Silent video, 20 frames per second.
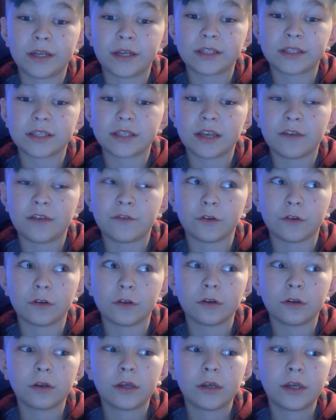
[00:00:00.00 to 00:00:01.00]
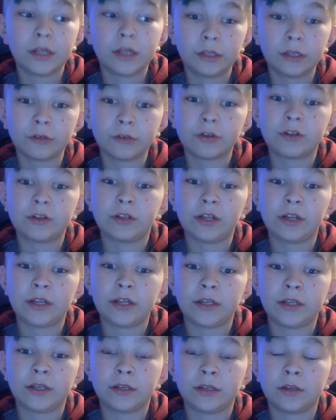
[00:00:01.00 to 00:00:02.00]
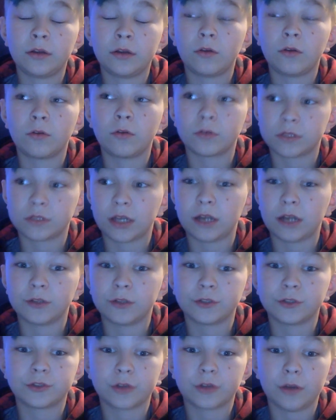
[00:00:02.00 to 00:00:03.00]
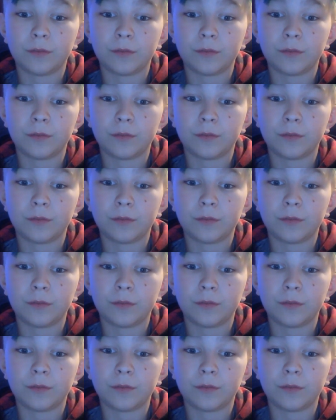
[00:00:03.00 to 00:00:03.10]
ever. Hillary Clinton or Donald Trump.